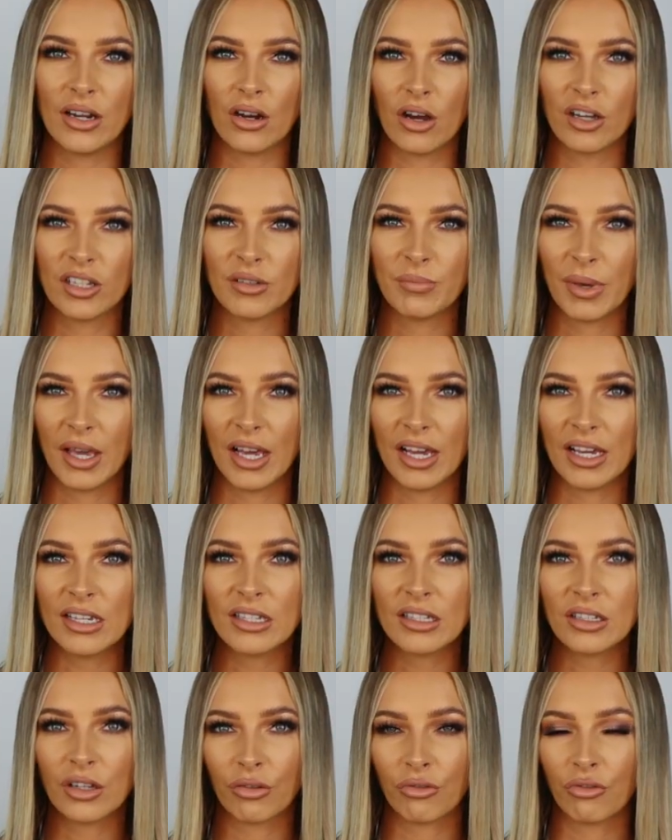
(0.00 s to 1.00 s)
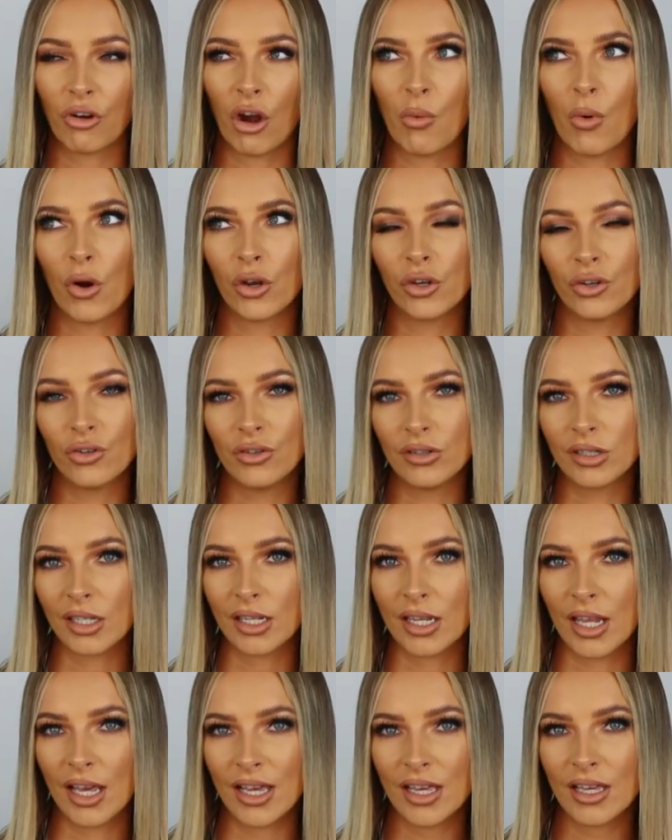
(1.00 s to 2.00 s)
nice piece to throw on
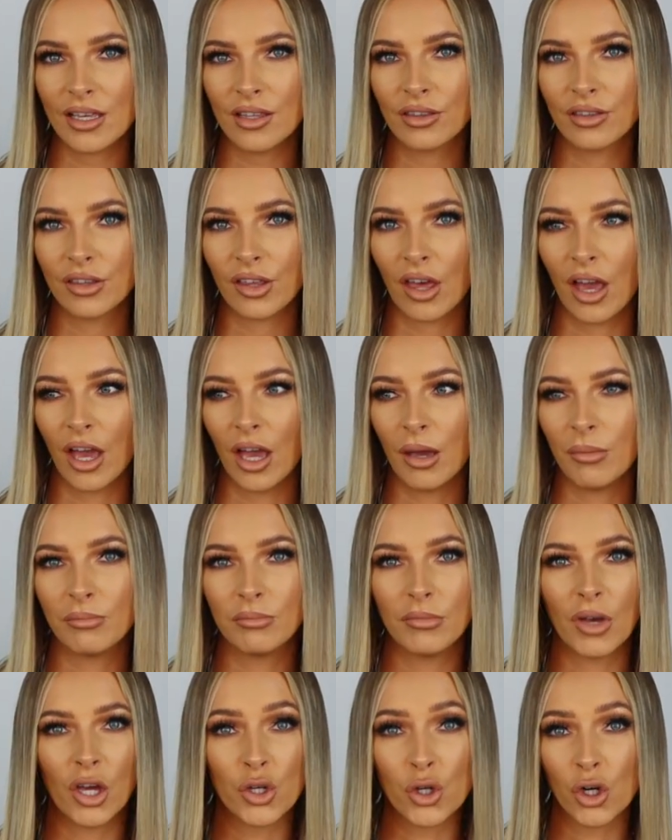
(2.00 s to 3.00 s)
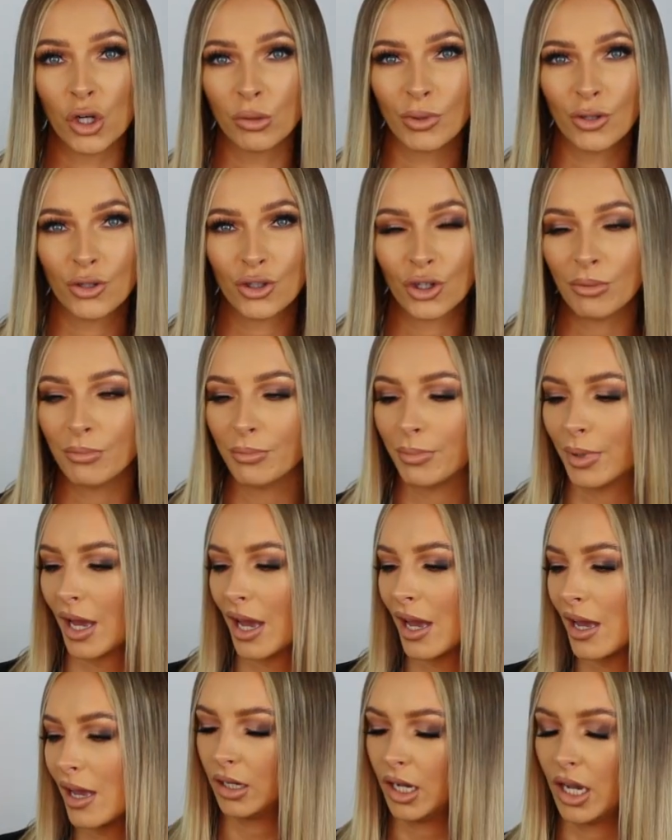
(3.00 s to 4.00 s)
underneath a normal
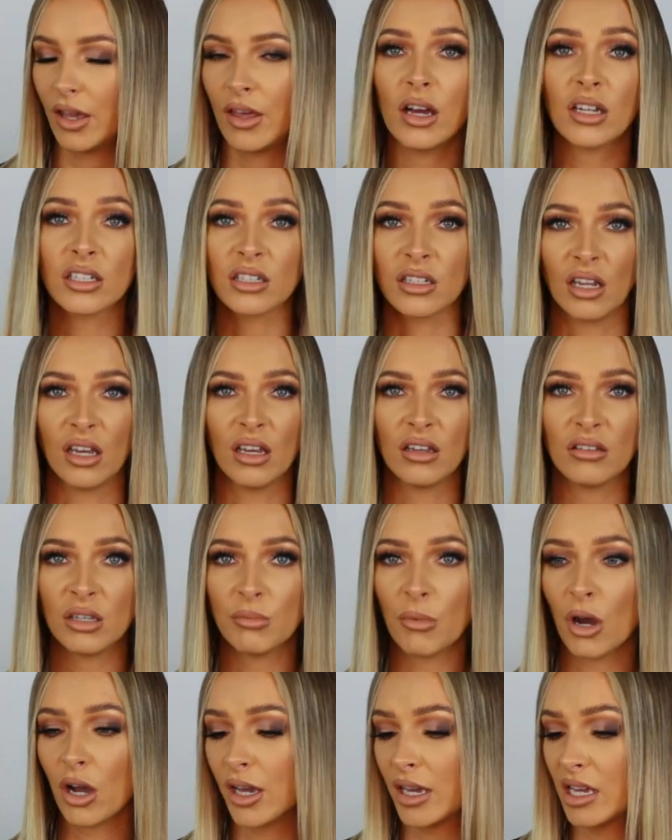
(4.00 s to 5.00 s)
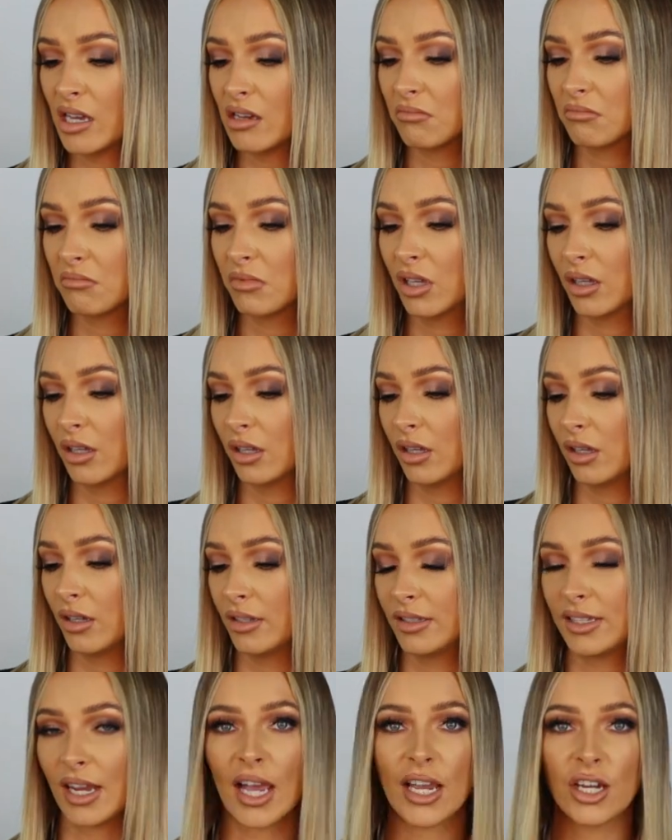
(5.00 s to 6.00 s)
jumper. And I don't know, you might,
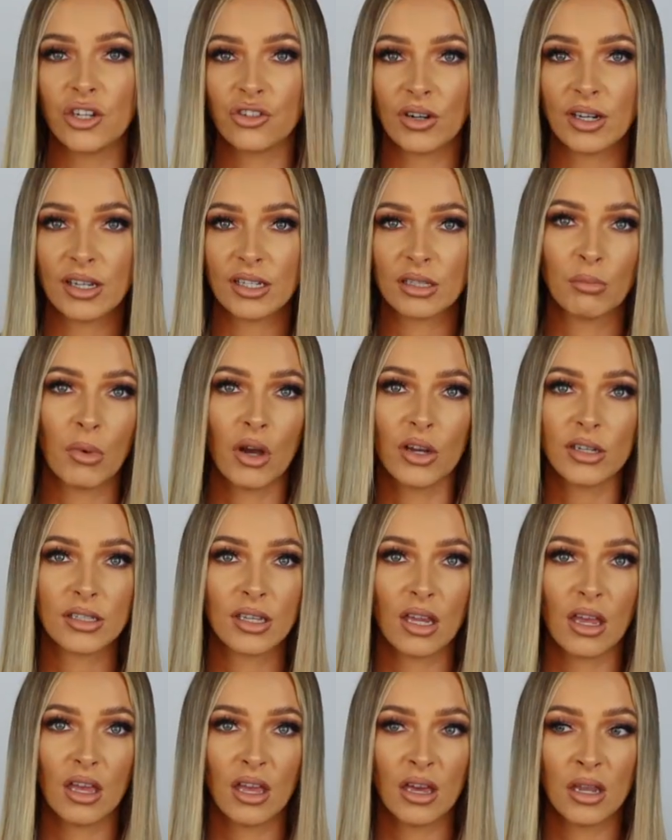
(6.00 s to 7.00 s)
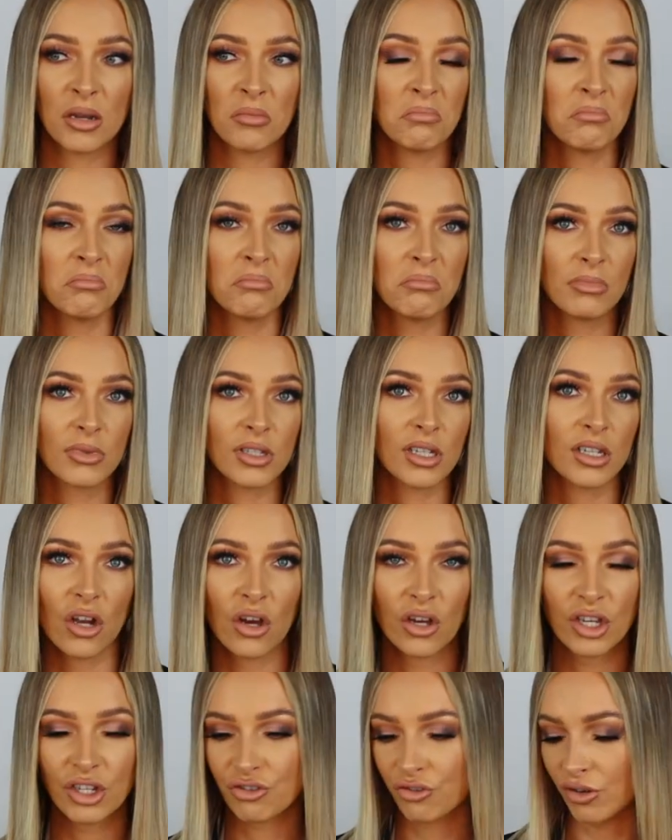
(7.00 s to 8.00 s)
day drinks might turn to
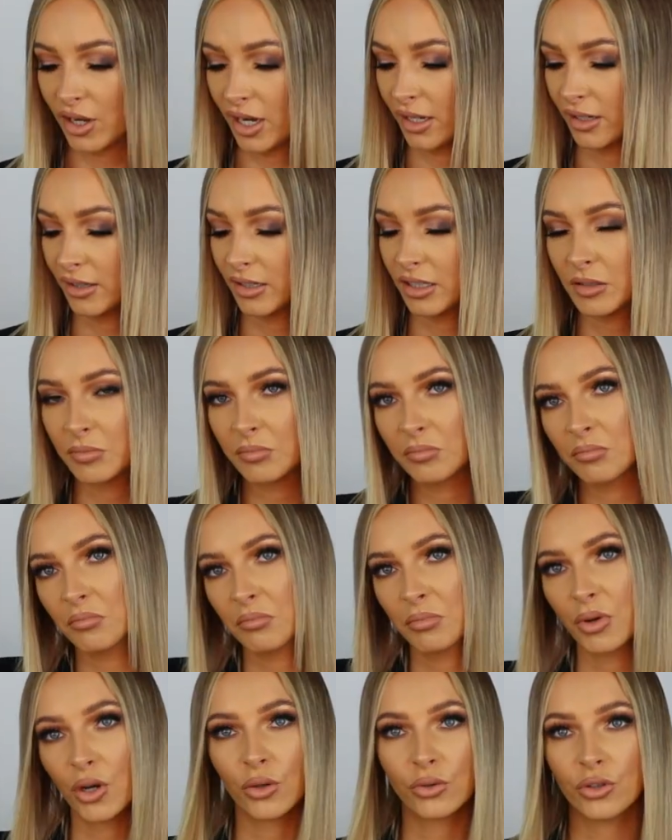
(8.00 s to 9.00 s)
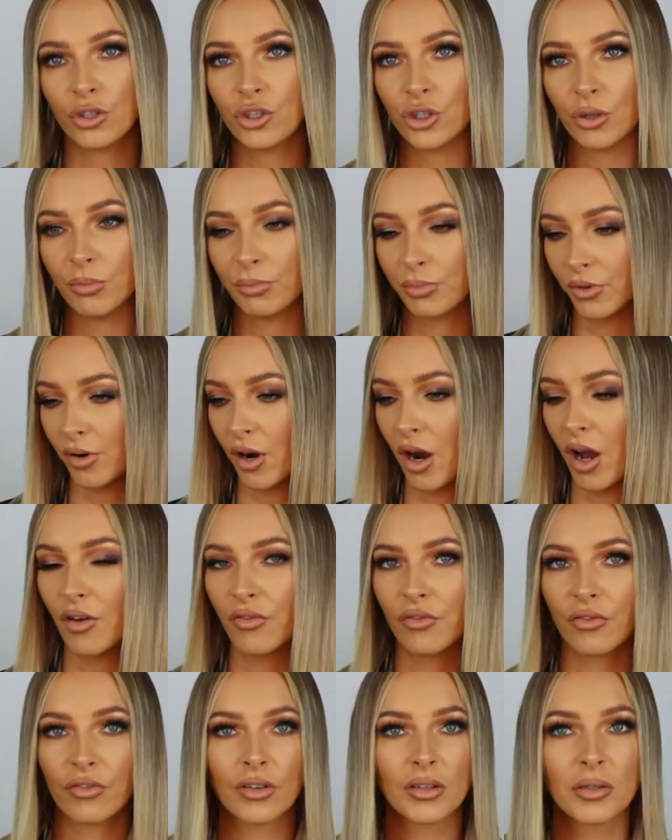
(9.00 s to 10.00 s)
night drinks. Pull your jumper
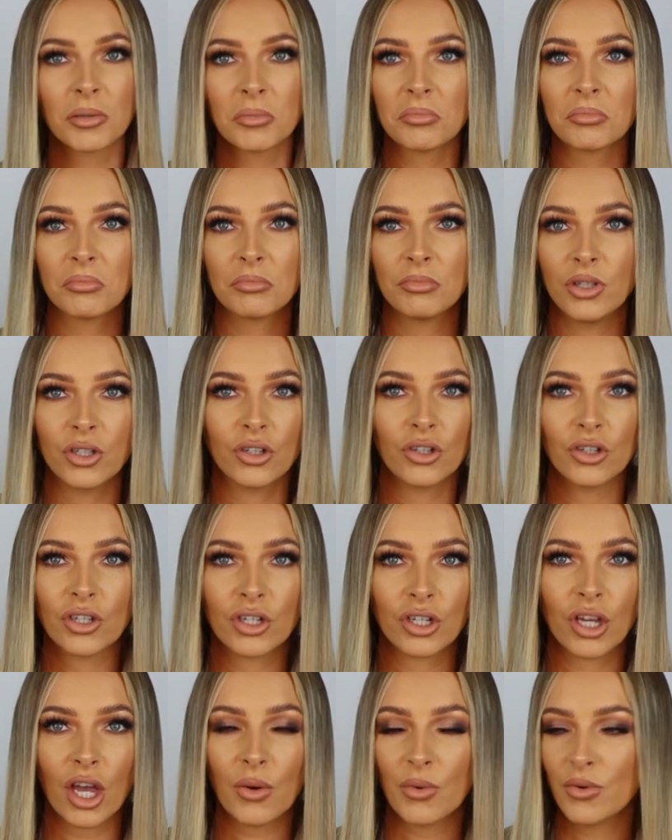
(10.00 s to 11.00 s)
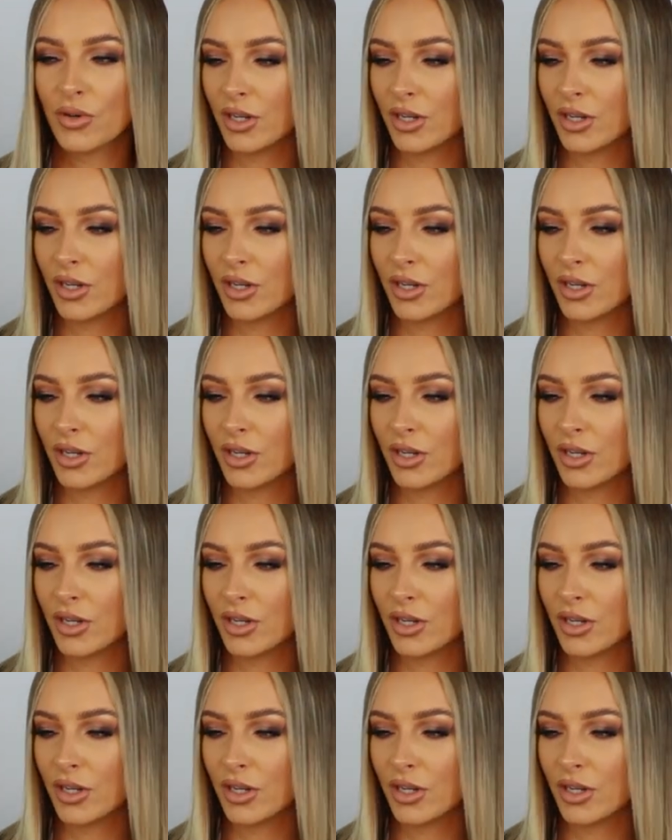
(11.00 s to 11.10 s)
off, you're good to go